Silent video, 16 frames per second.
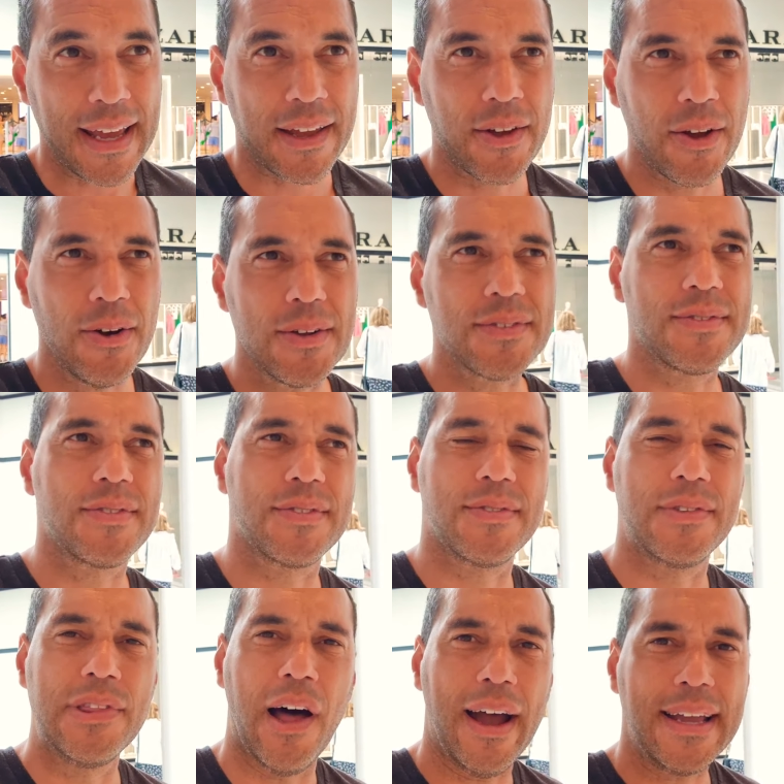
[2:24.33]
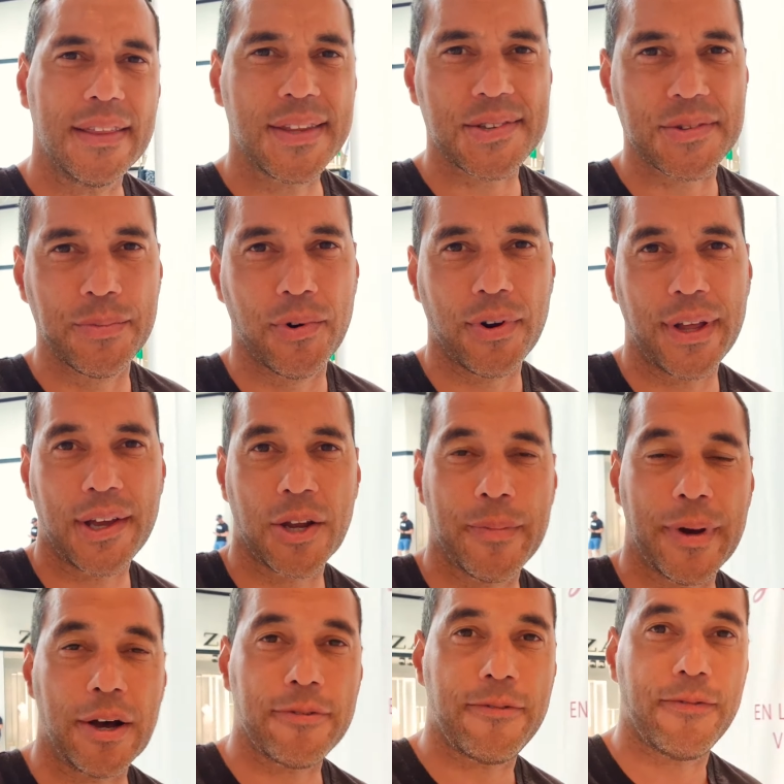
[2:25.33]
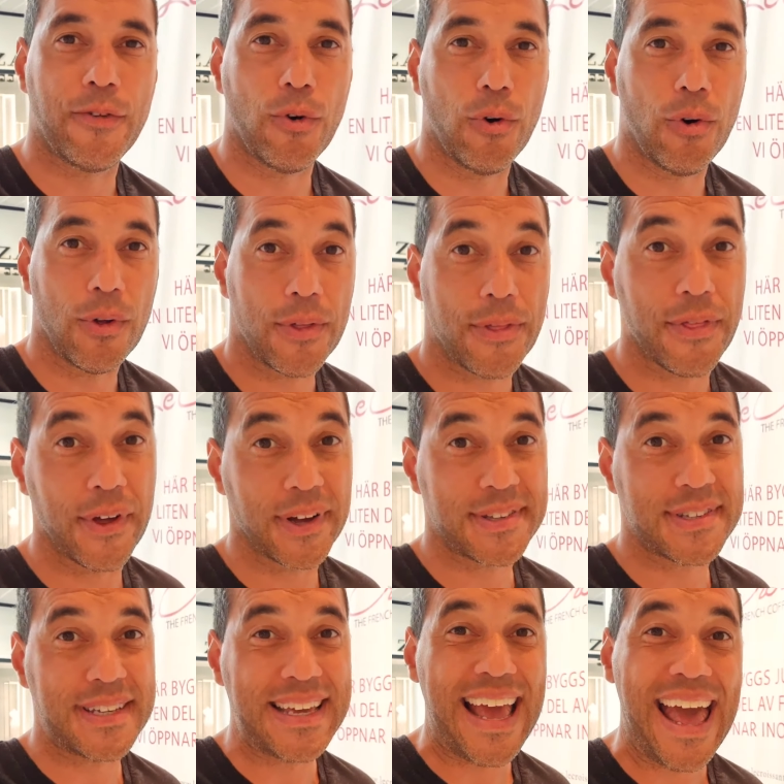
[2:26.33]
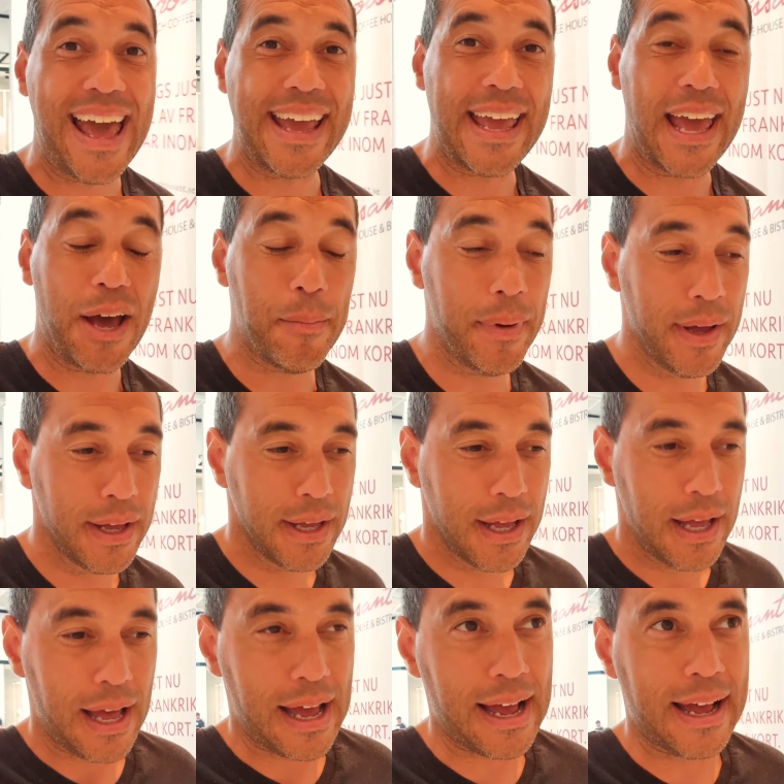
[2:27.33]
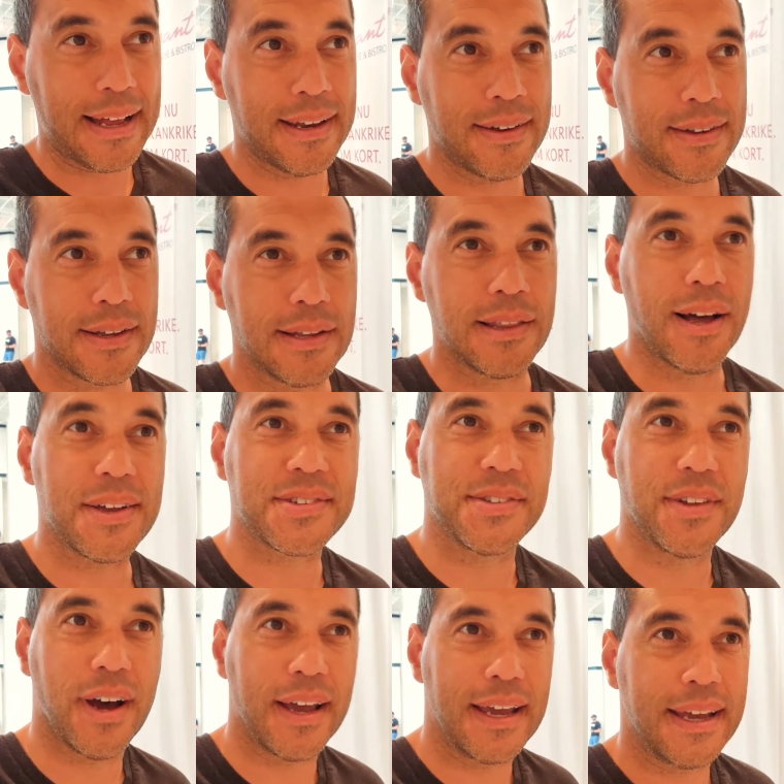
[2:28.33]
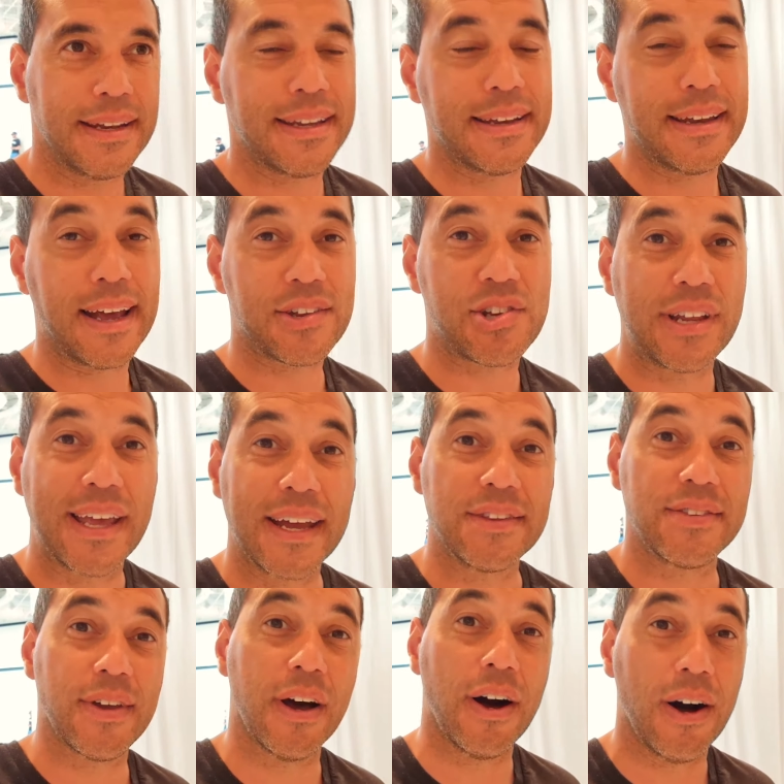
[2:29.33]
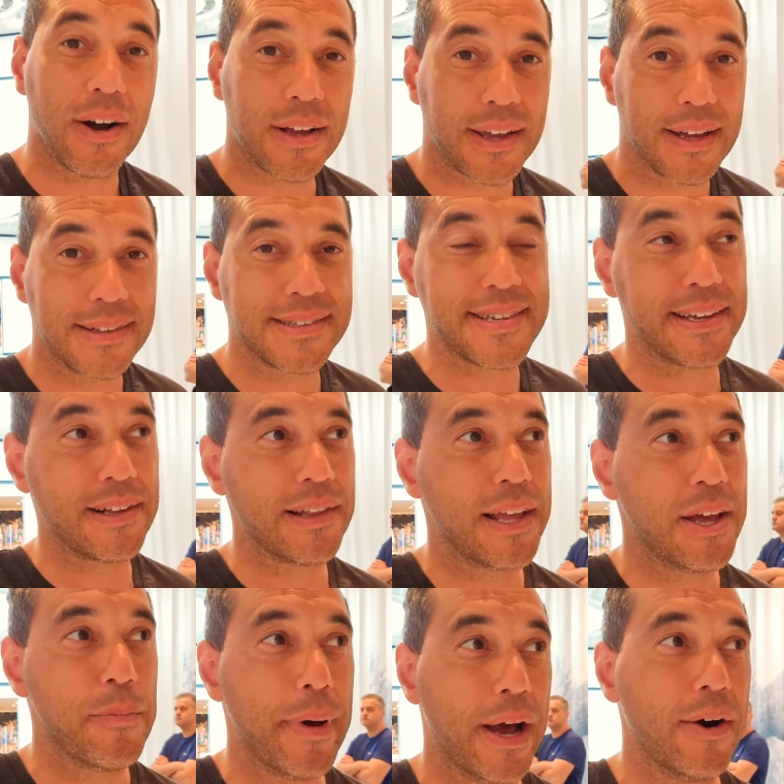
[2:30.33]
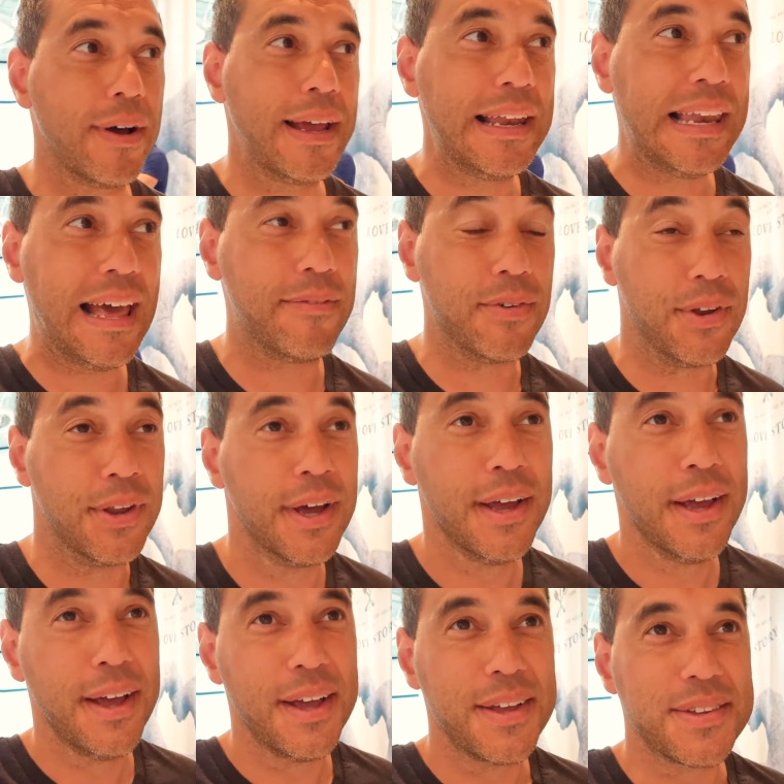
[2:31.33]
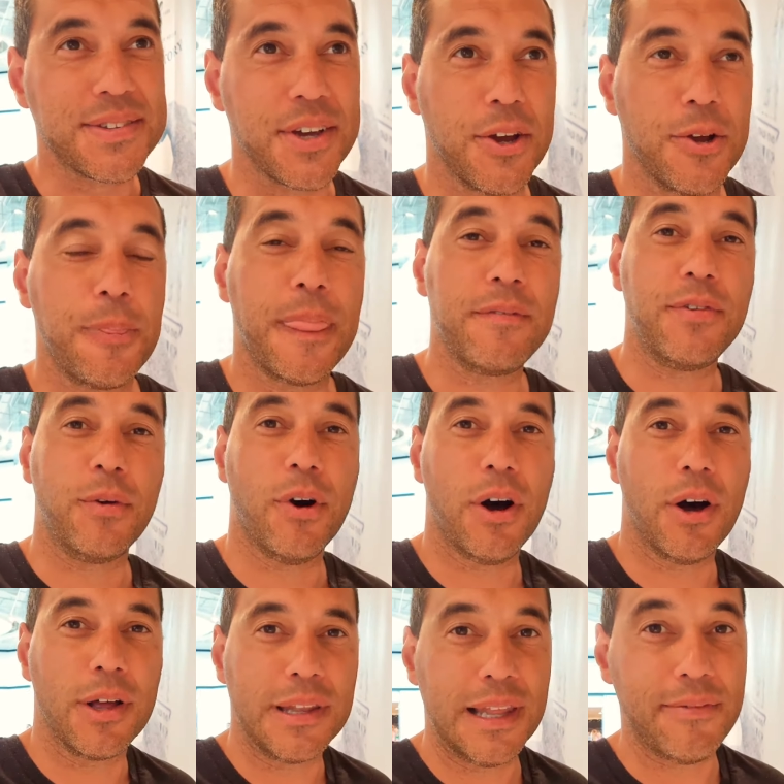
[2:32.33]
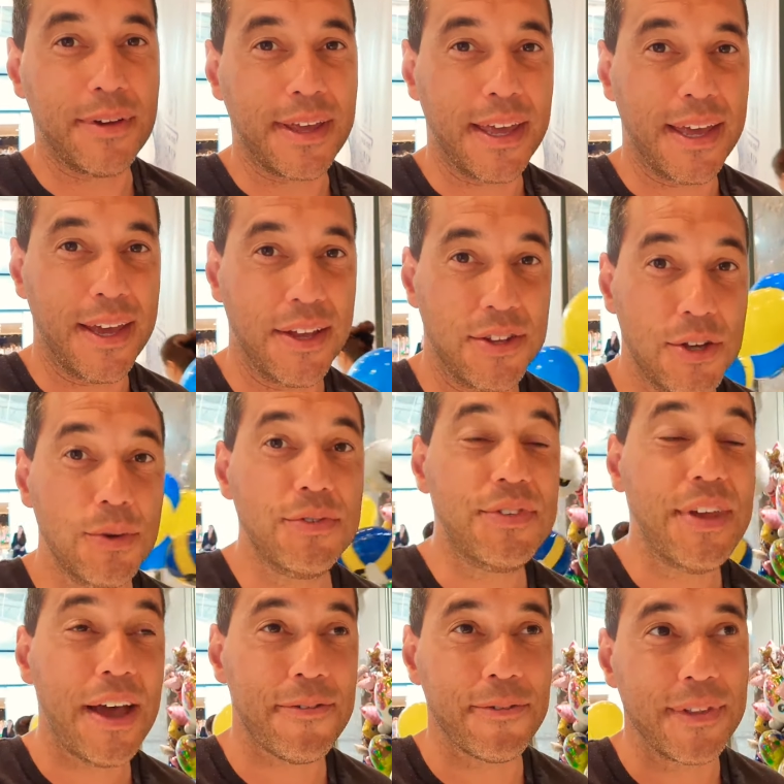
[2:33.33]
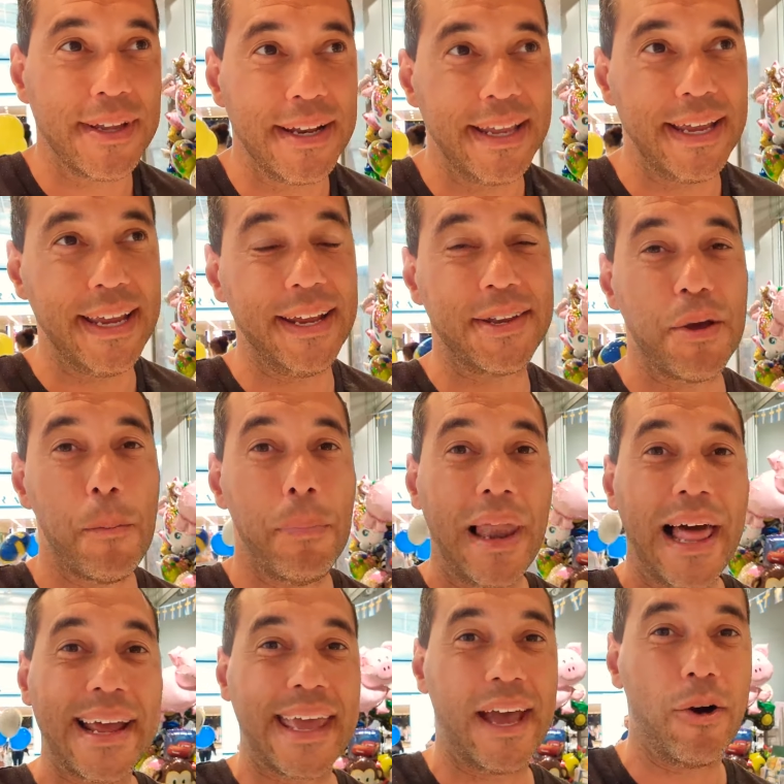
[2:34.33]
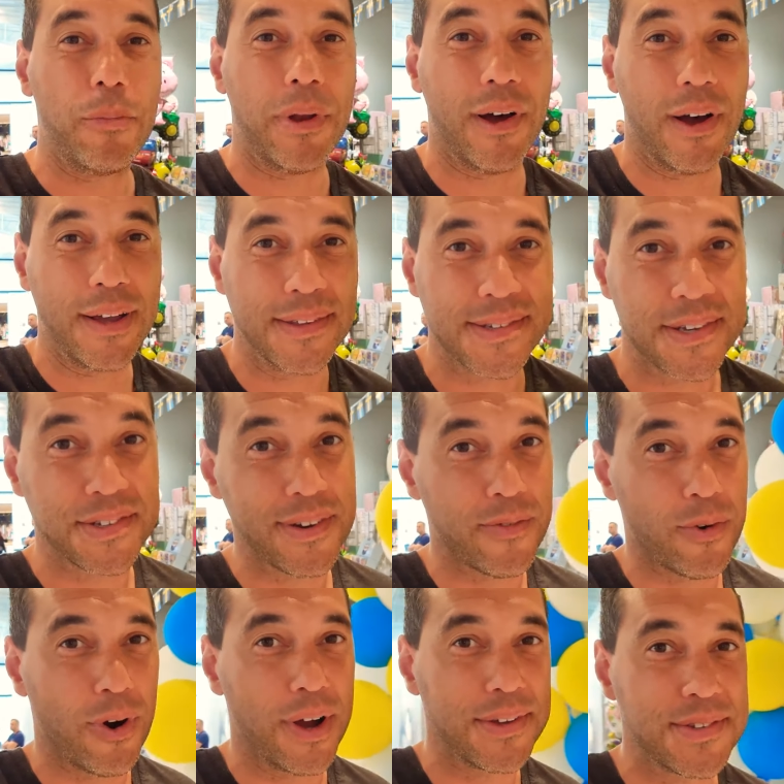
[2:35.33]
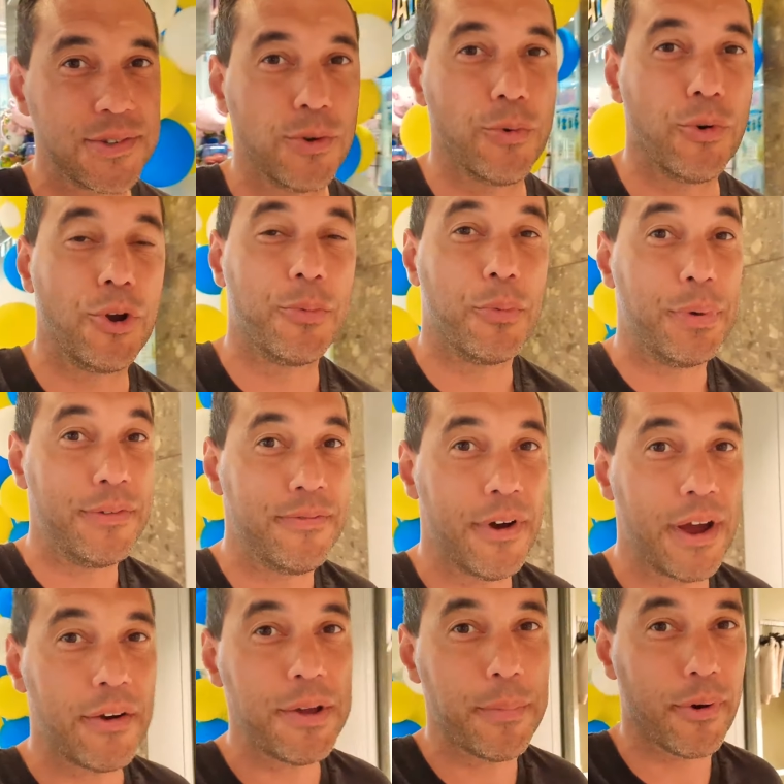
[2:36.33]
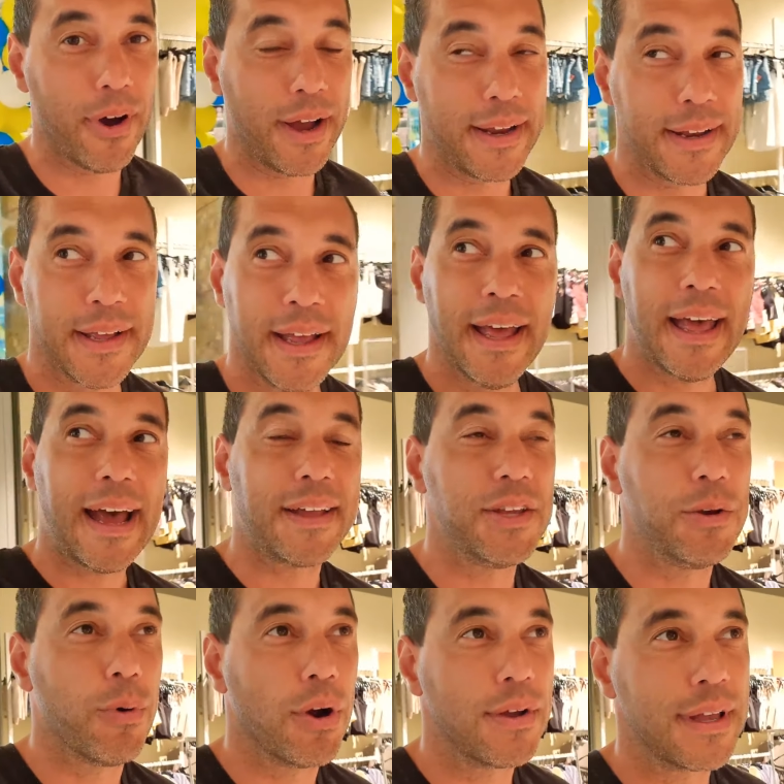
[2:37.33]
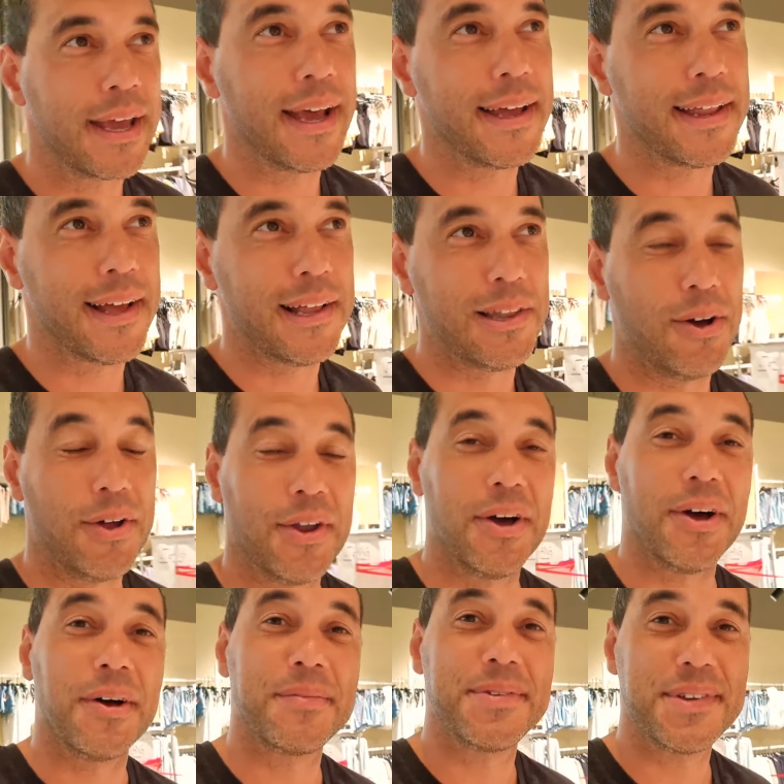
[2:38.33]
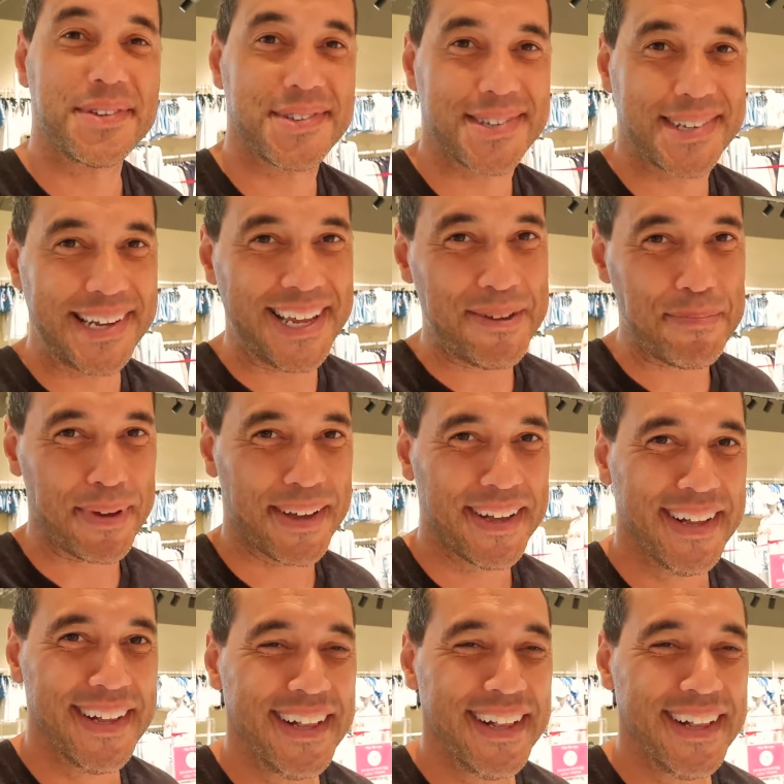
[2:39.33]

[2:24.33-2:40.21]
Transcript: it got light this morning at about 4:30 a.m. And last night it didn't actually get dark until about 11. So if you are living here, you definitely need blackout blinds because otherwise your room will be very bright and you won't get a lot of sleep.